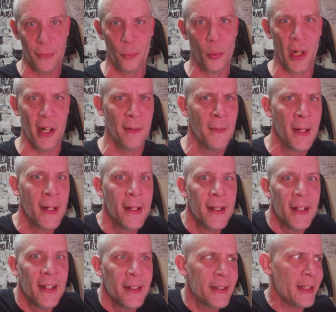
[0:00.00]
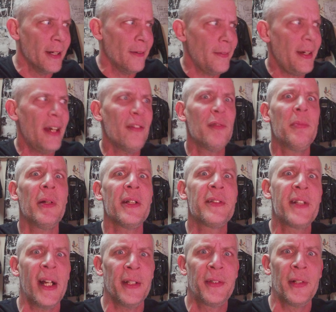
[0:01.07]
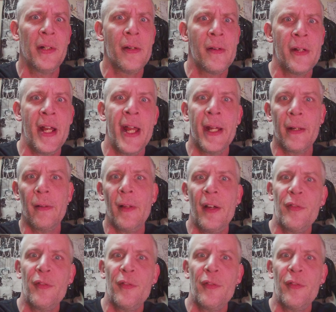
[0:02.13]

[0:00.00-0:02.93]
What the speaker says: Where, you know, everybody's got their own angle.